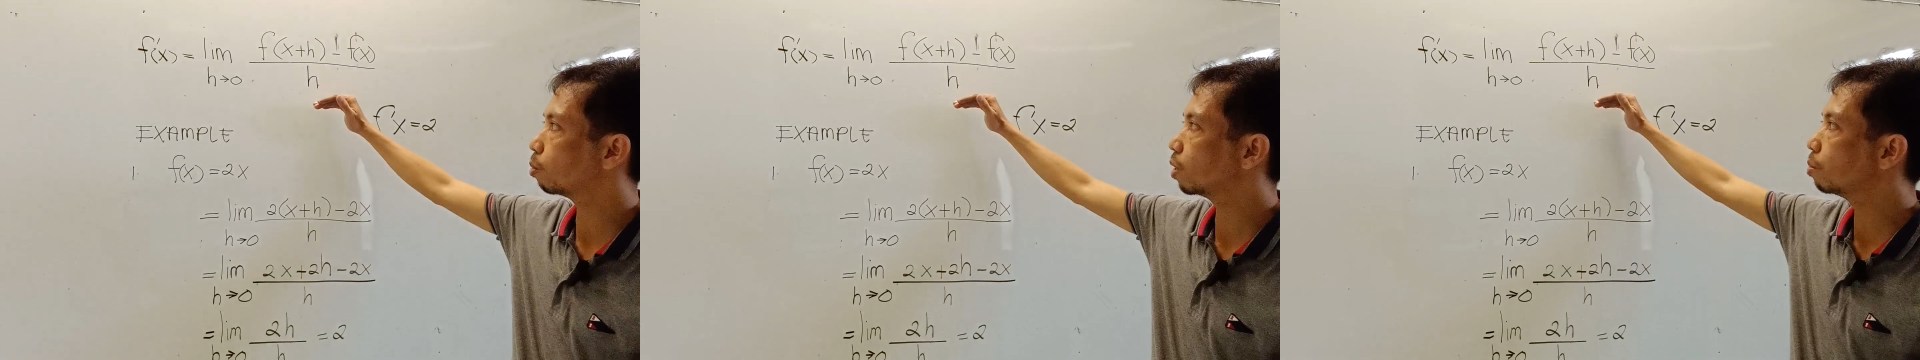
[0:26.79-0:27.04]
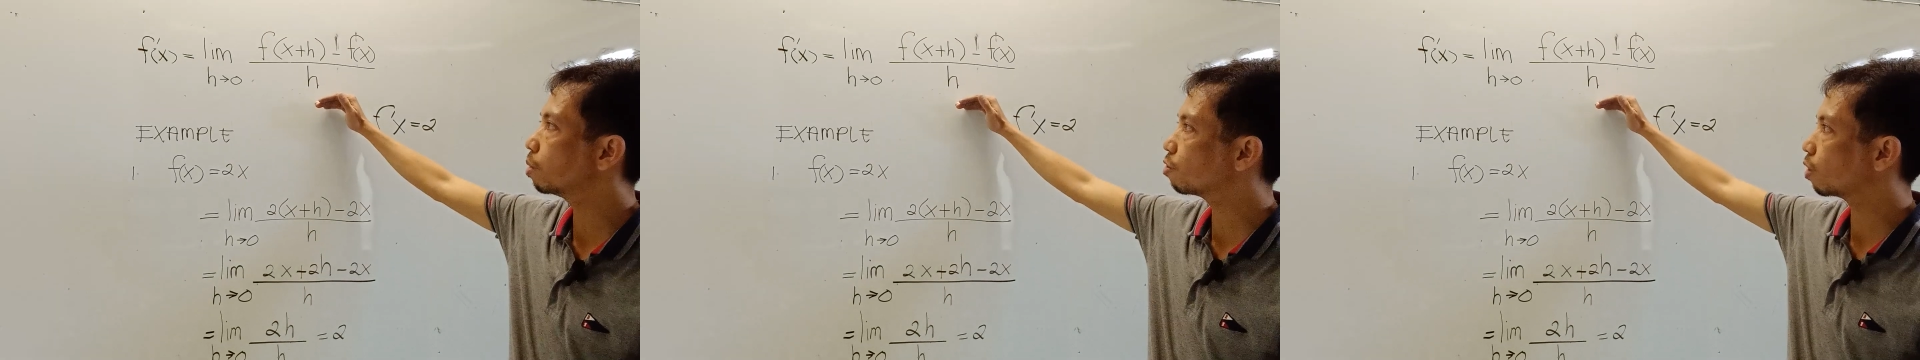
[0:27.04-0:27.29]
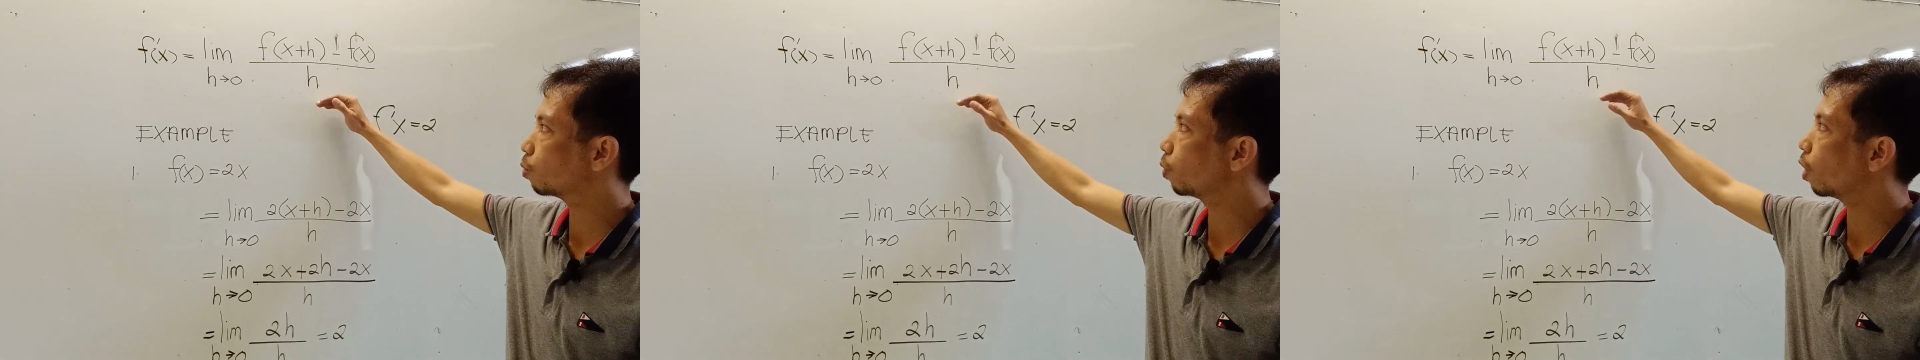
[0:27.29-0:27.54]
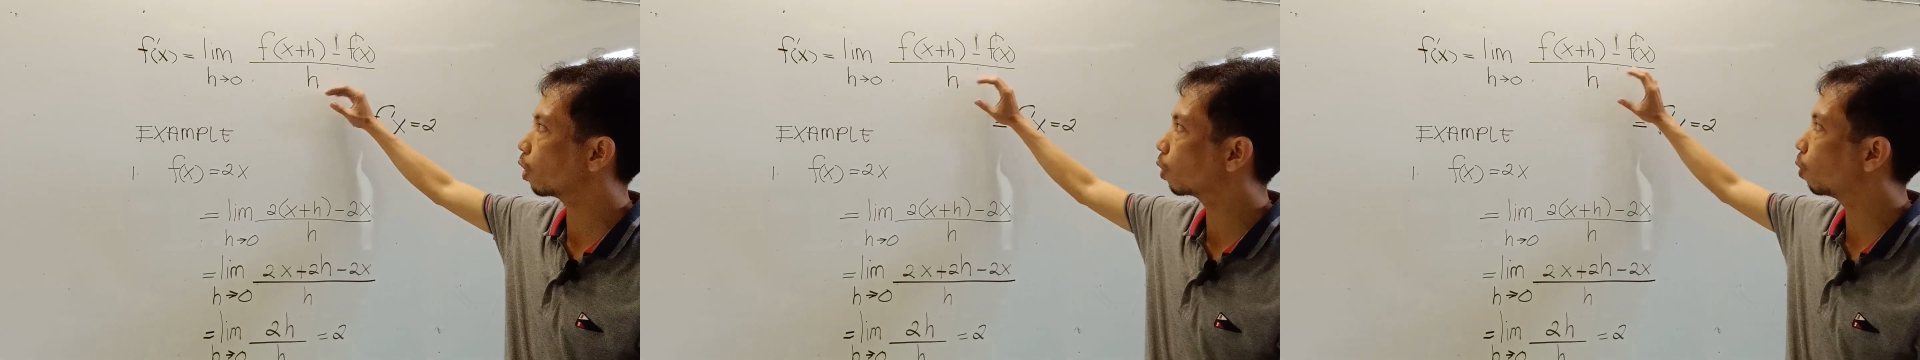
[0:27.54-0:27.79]
of limits and
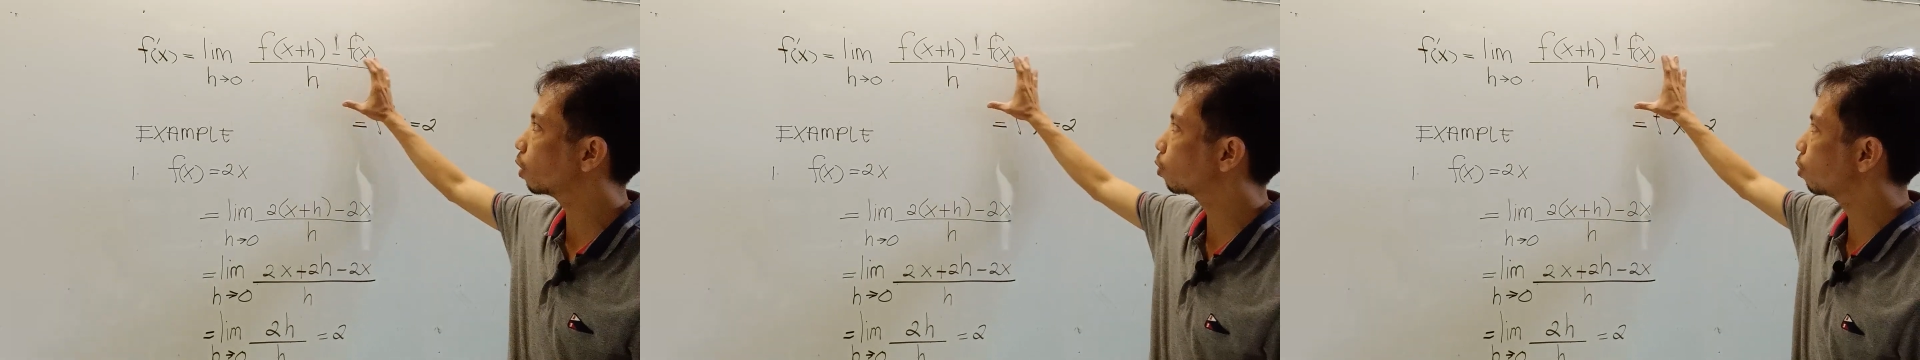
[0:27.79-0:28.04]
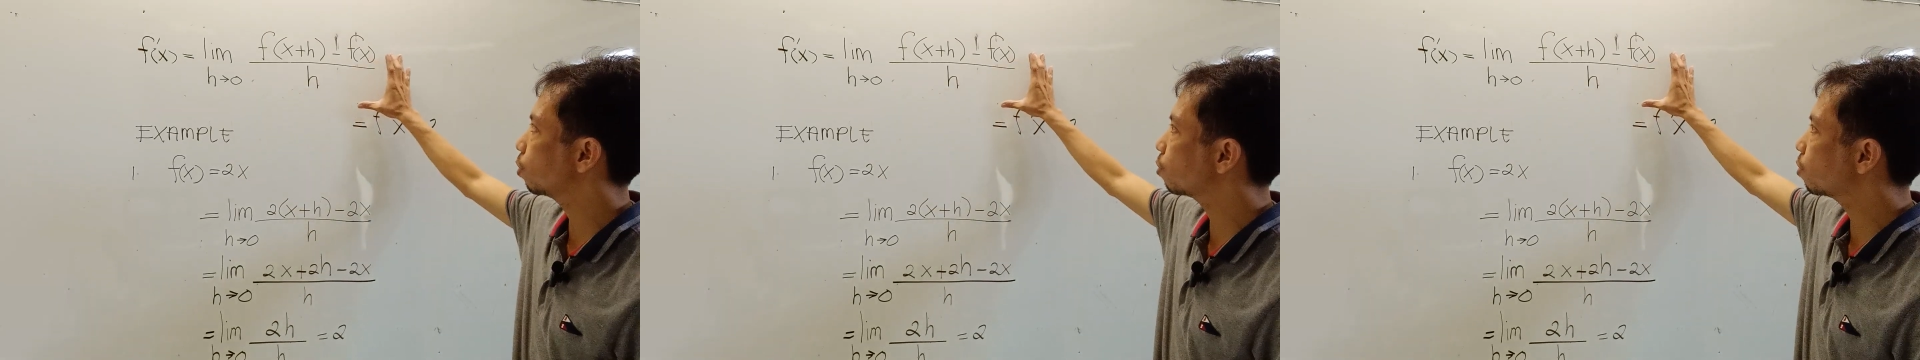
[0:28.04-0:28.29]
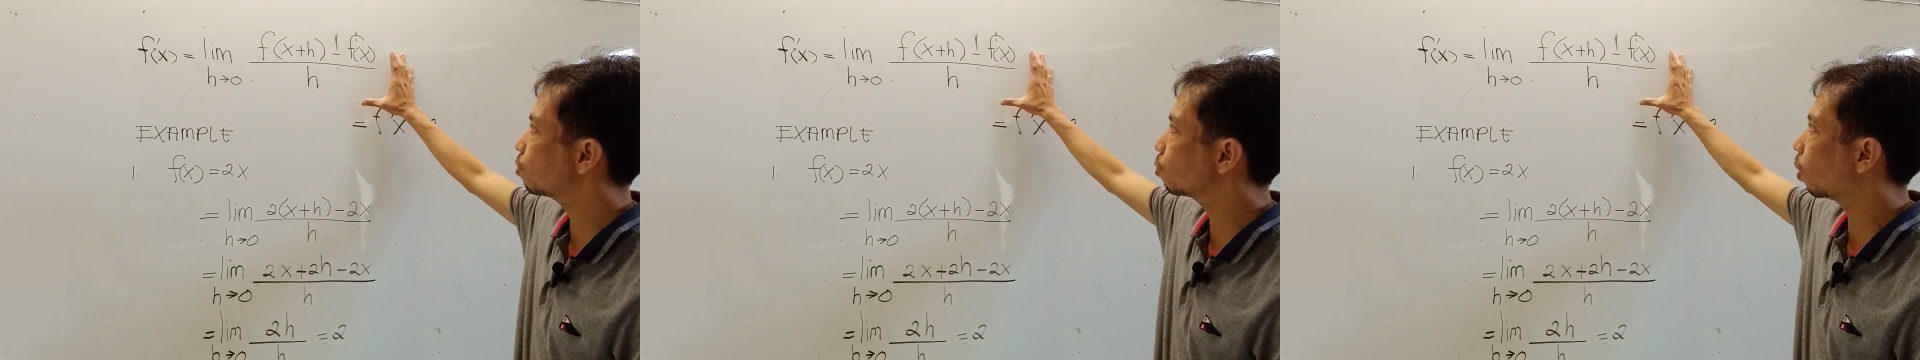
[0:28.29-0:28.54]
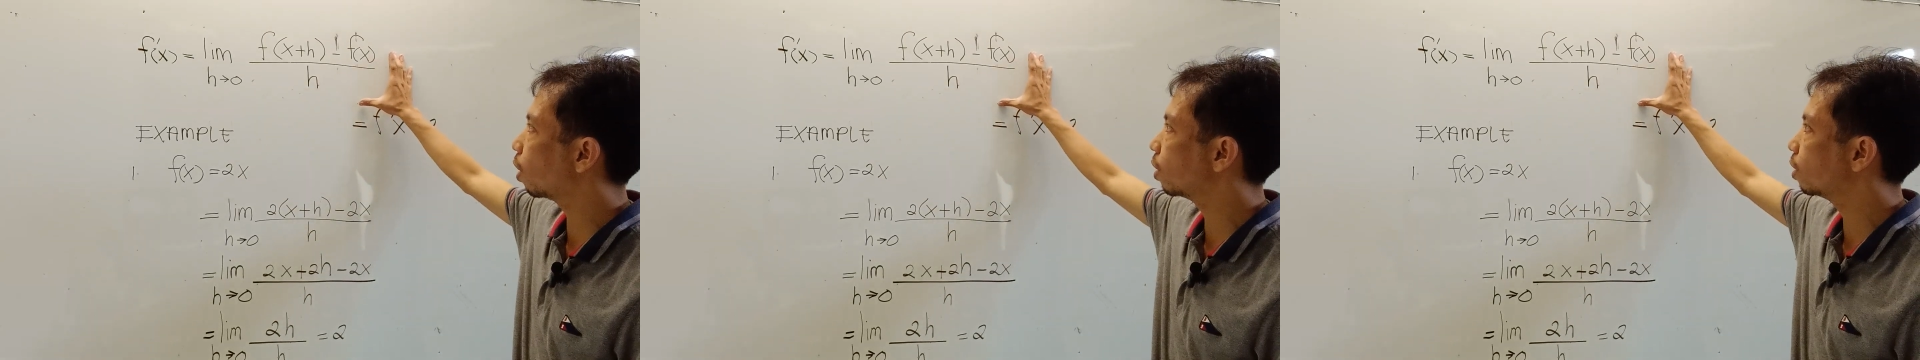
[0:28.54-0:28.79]
we are going to use this
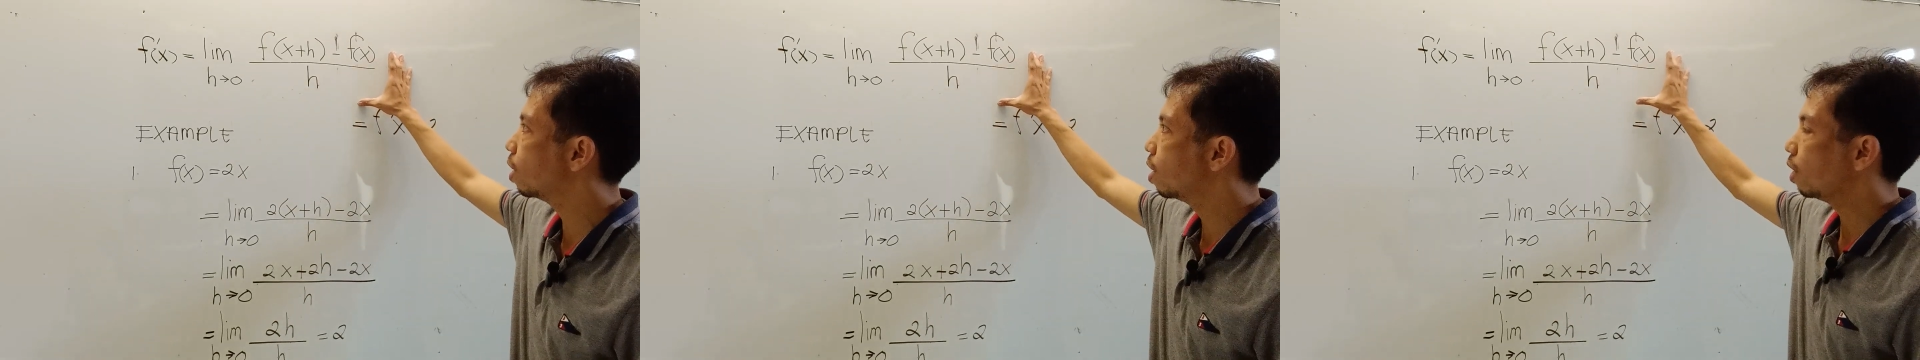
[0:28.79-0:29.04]
one